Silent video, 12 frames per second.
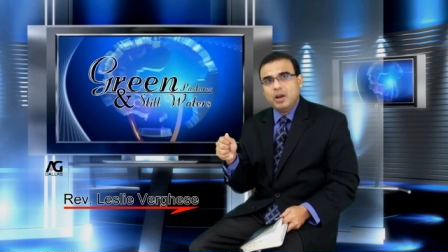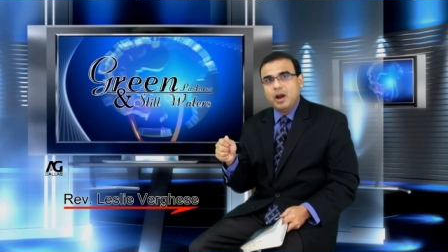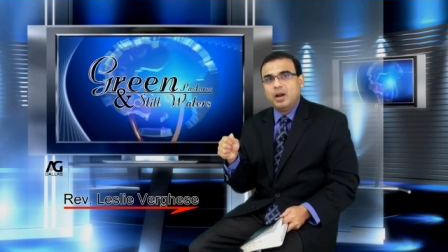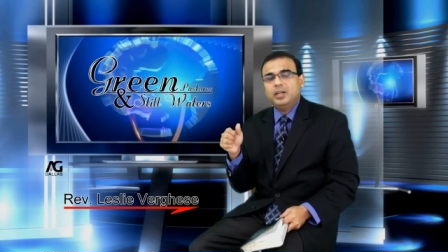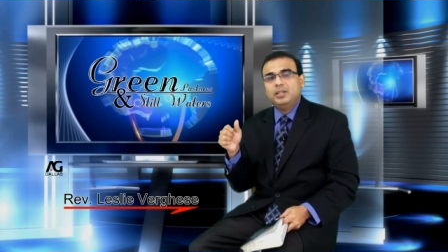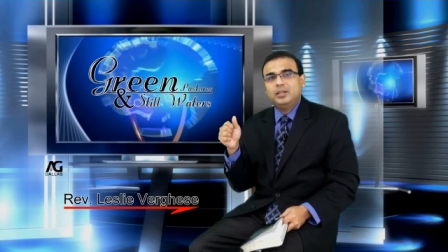
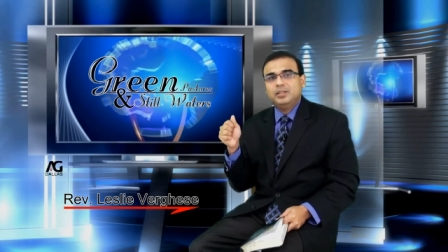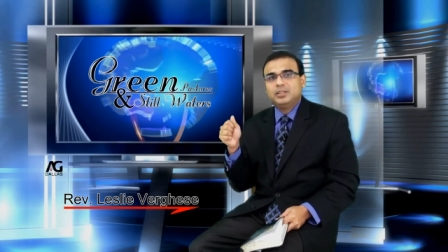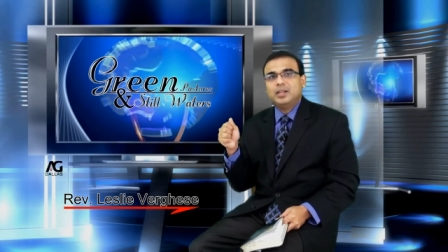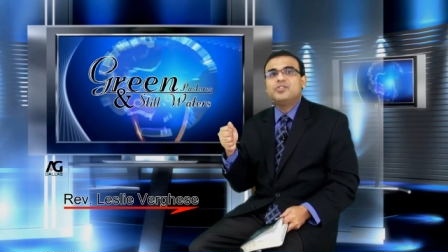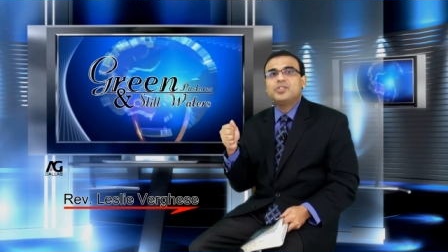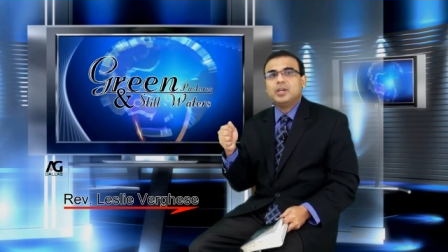until
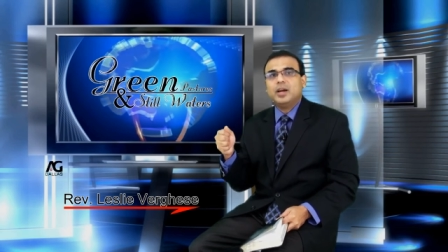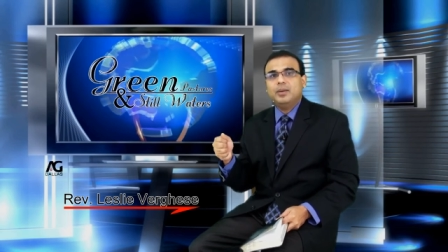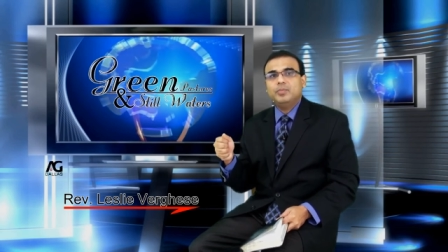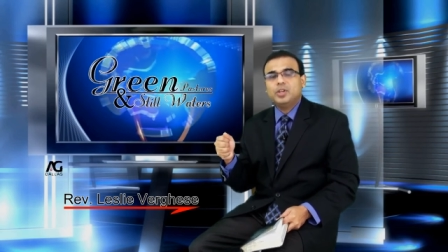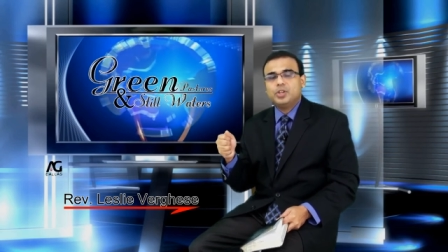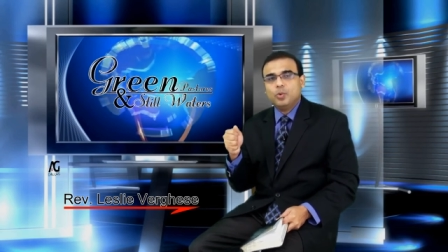such
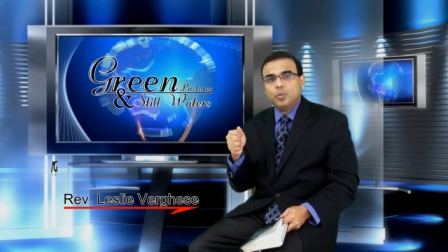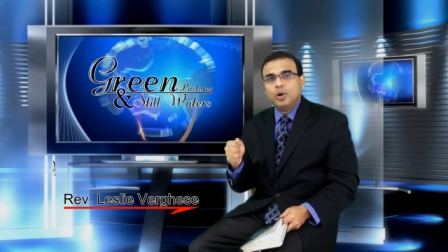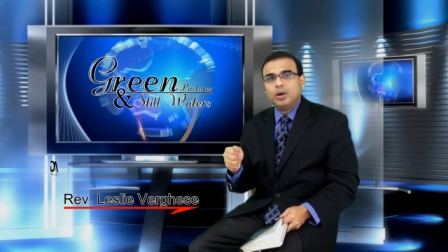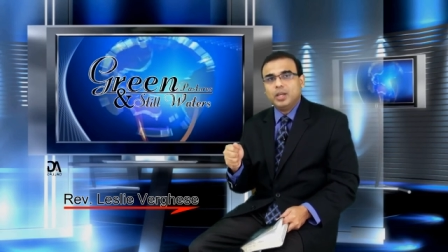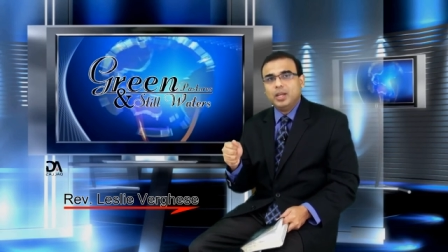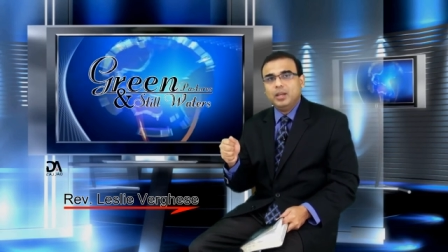time that you're
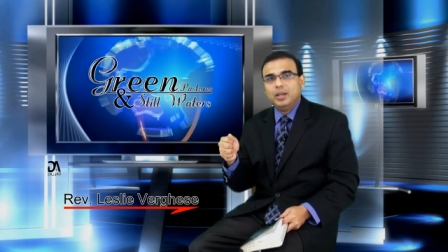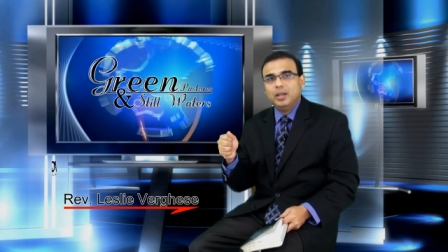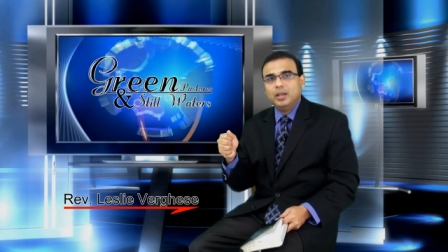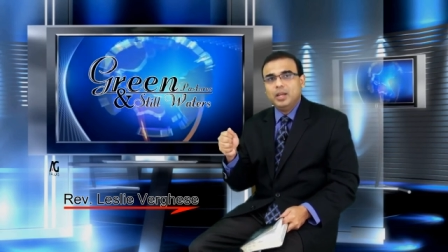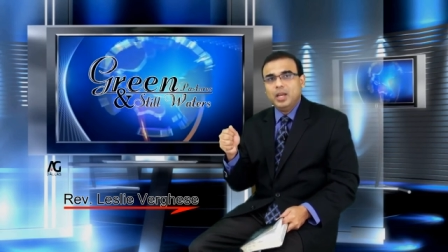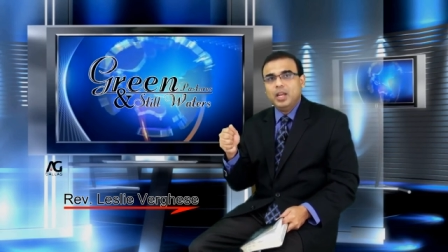walking
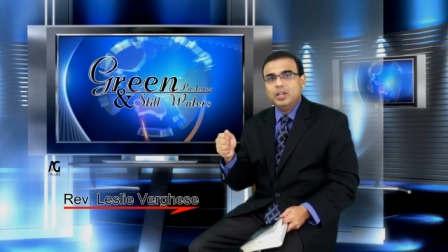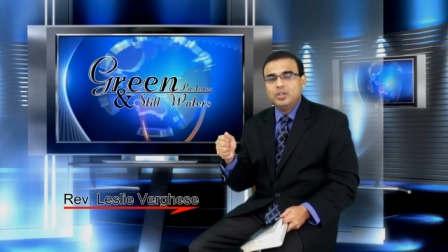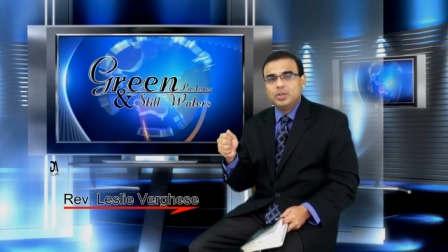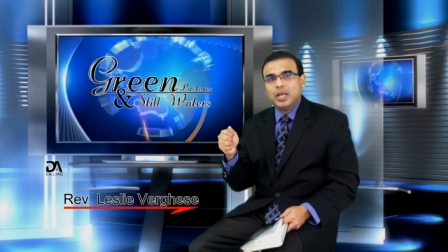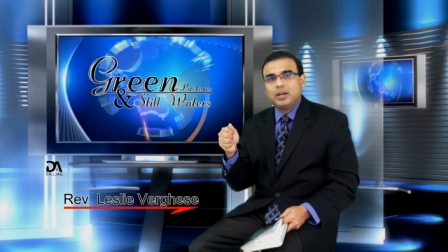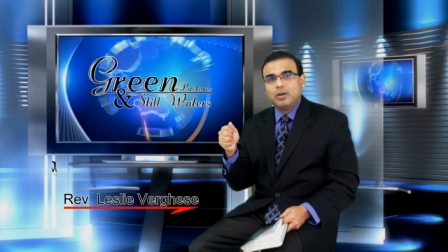
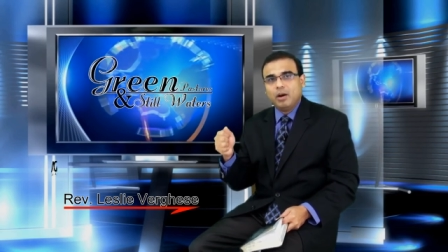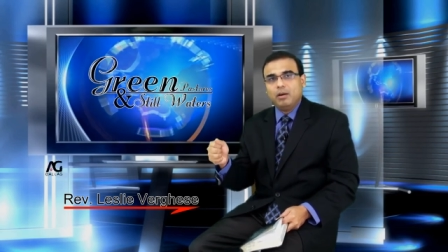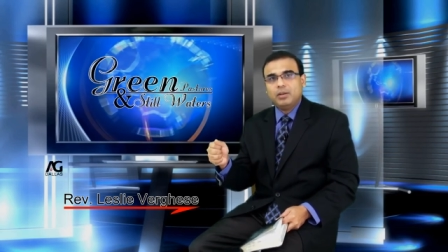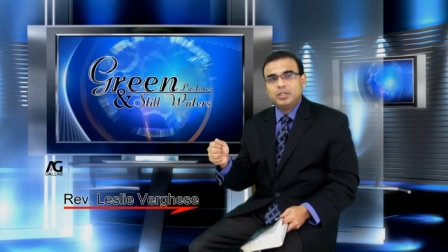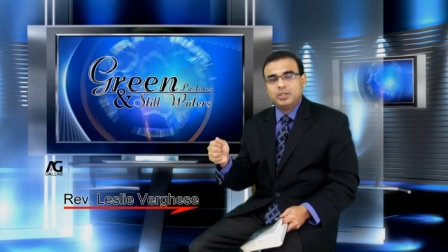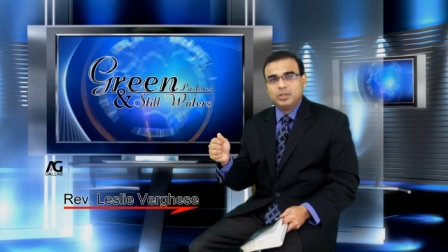into that
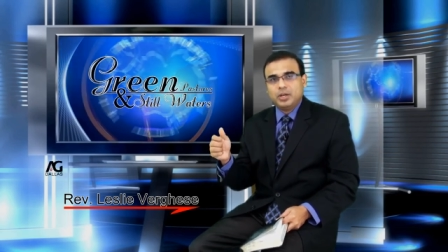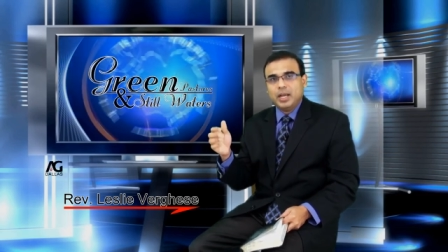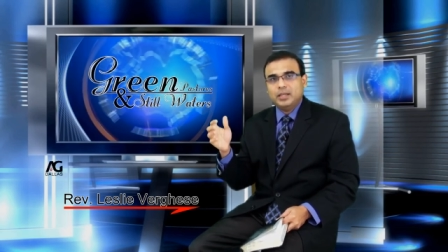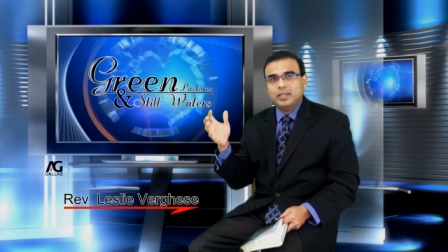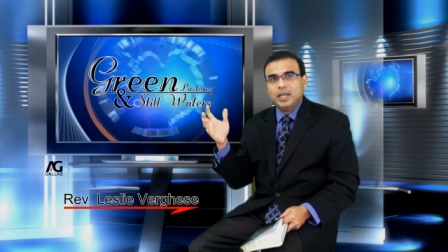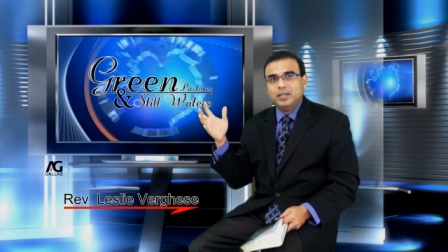altar
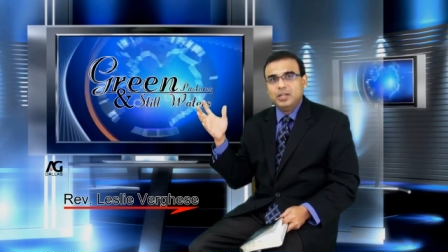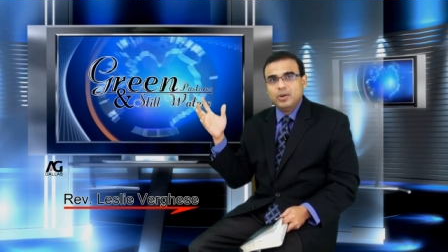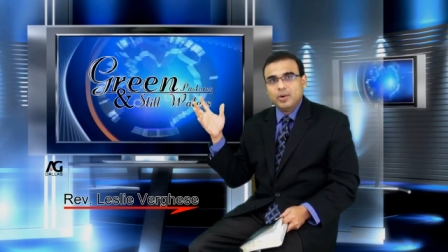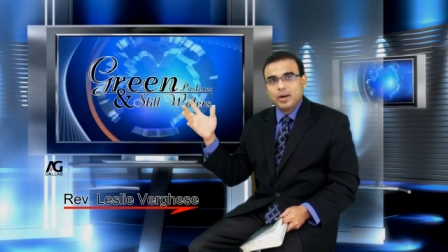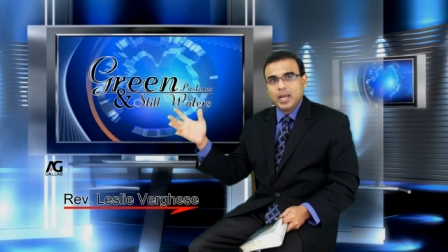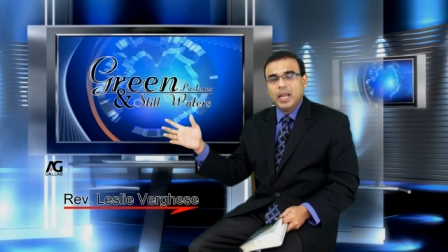and then
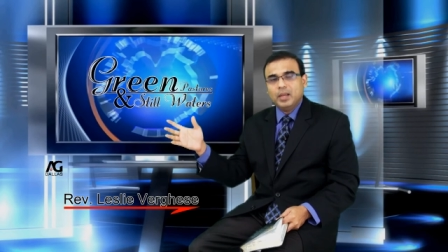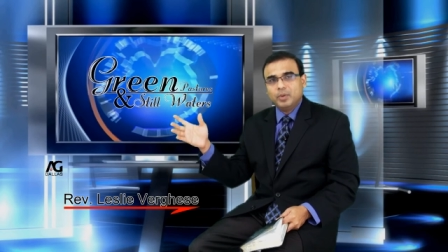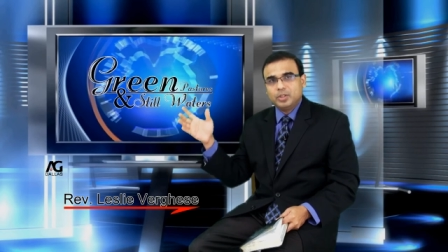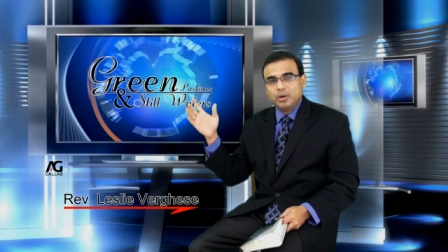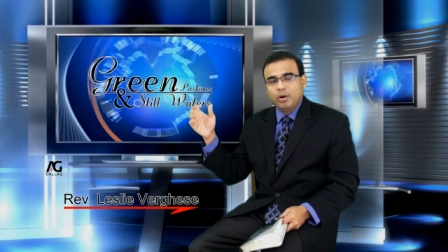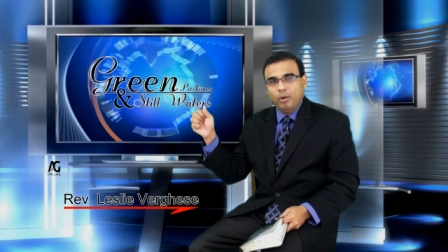you are
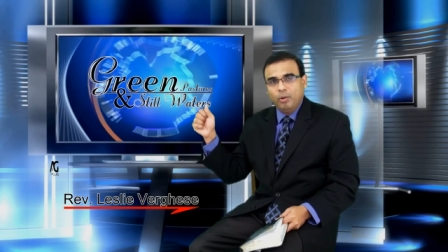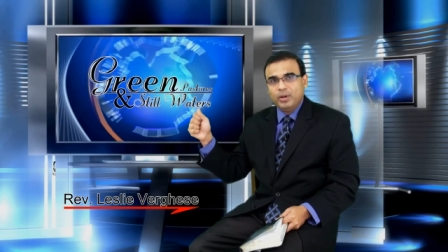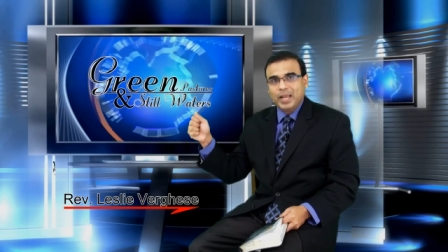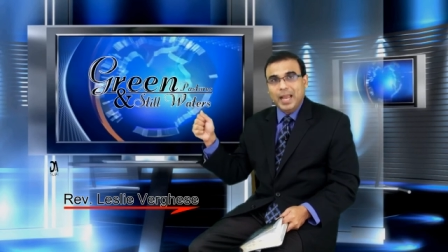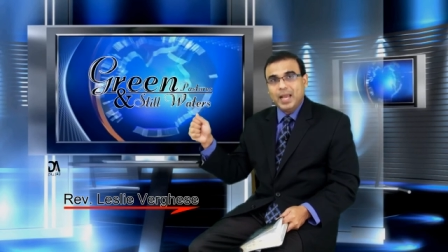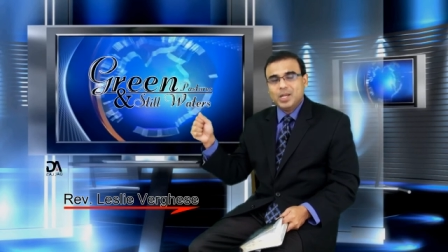able to hold
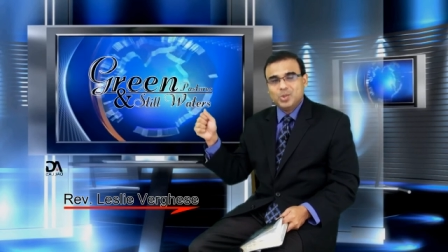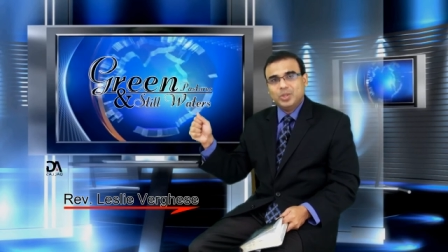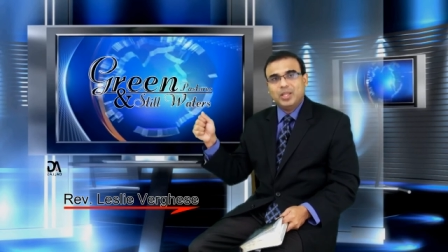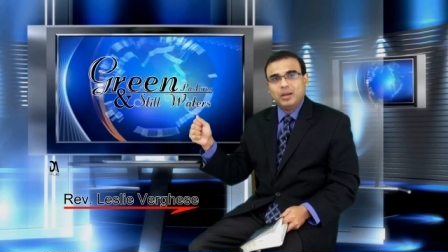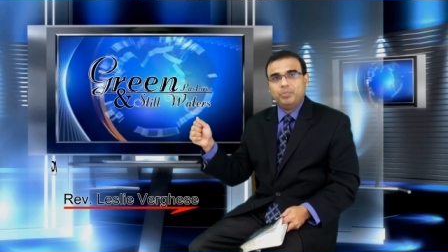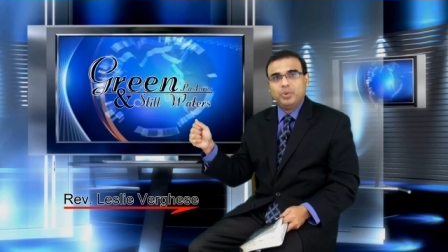hands with
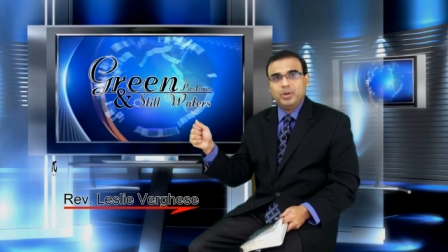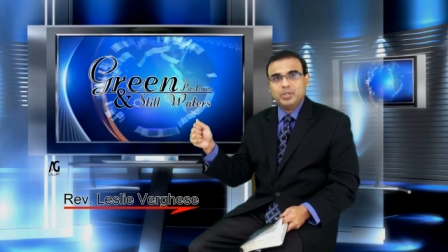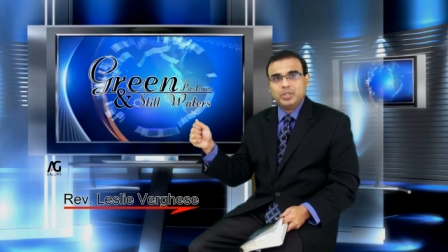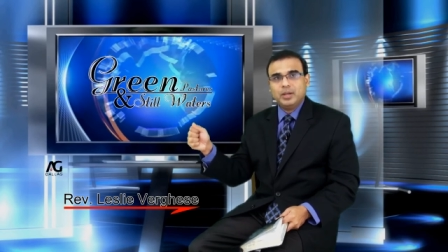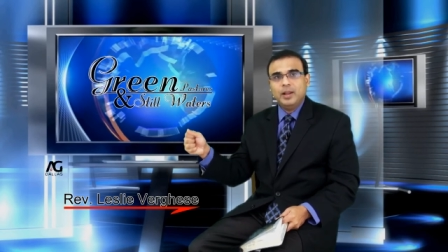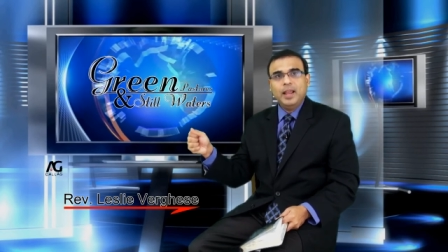that
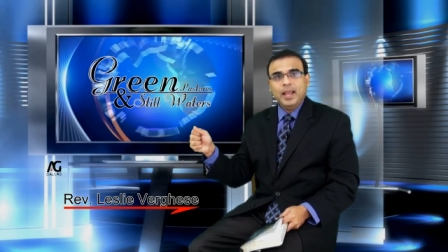person